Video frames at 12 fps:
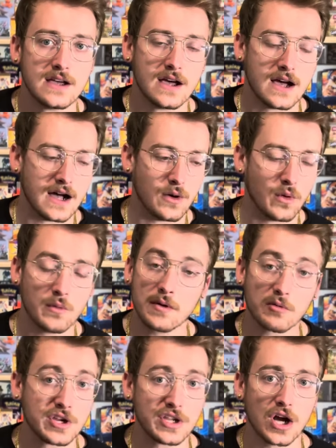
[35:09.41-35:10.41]
When we
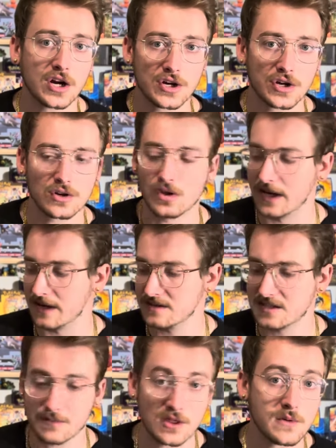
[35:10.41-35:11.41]
were younger, like,
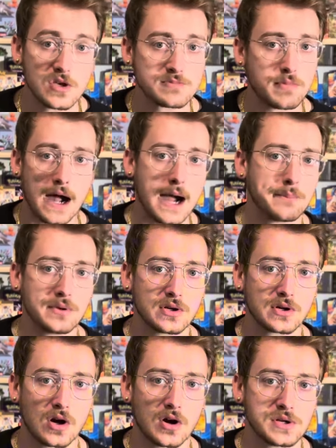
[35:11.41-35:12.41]
some of the most popular
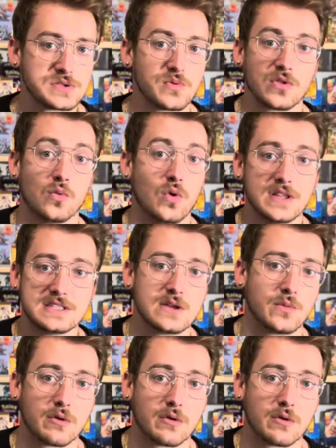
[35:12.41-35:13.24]
cards were the ones that we